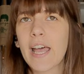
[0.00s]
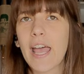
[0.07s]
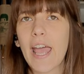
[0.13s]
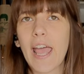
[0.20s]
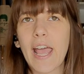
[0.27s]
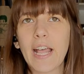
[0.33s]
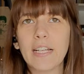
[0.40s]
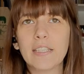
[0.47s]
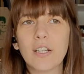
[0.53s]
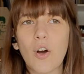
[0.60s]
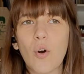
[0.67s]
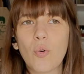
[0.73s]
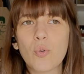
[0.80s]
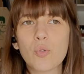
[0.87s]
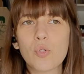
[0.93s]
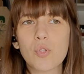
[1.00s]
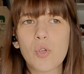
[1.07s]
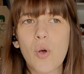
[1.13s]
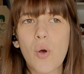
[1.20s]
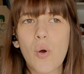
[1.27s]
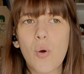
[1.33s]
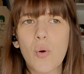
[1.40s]
and
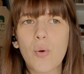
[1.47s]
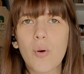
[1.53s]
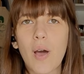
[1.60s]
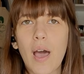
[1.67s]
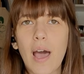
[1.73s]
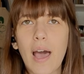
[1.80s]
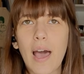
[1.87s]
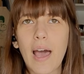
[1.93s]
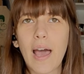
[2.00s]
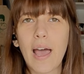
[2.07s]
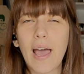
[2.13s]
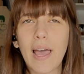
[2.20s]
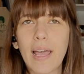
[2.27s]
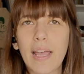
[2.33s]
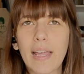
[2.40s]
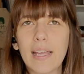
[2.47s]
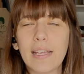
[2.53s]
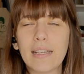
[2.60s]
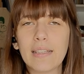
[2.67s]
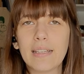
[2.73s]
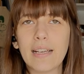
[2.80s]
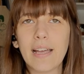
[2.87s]
also
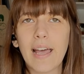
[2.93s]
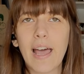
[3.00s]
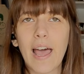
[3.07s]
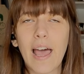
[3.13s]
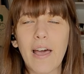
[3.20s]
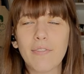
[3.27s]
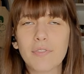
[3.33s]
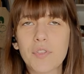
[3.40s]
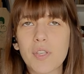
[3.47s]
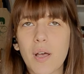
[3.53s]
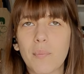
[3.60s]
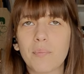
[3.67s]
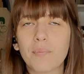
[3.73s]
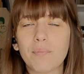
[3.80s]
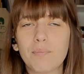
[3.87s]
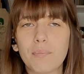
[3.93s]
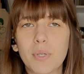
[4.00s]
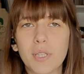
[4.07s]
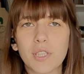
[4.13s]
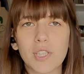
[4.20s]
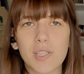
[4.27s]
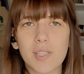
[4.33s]
I have some
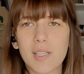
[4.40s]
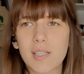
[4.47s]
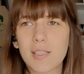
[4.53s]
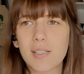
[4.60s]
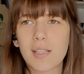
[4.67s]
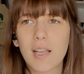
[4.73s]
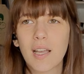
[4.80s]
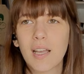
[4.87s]
purchases,